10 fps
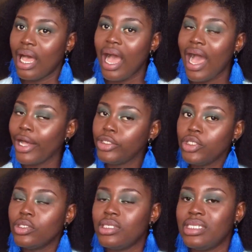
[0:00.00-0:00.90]
how do
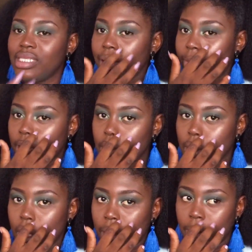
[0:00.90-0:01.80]
you determine
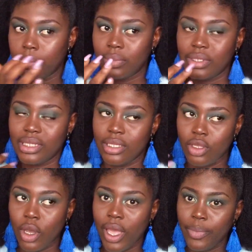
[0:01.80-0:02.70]

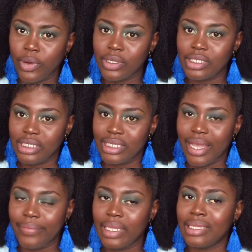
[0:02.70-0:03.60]
your hair porosity?
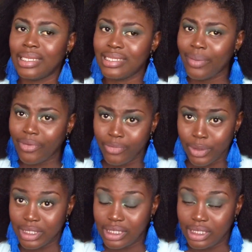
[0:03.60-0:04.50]
I mean the type of
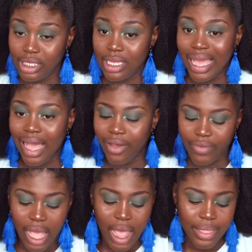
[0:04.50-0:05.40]
porosity you have.
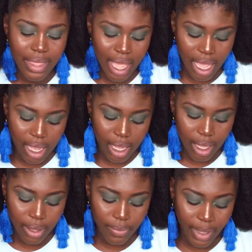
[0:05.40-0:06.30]
There
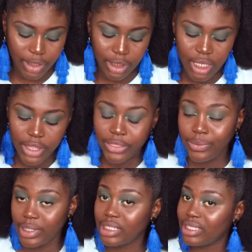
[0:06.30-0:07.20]
are actually
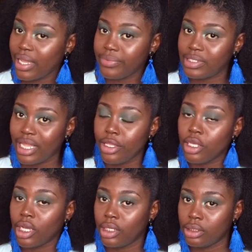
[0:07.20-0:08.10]
three steps that you
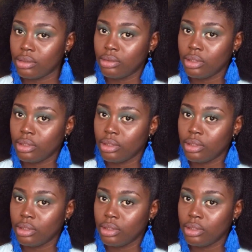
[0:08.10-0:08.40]
can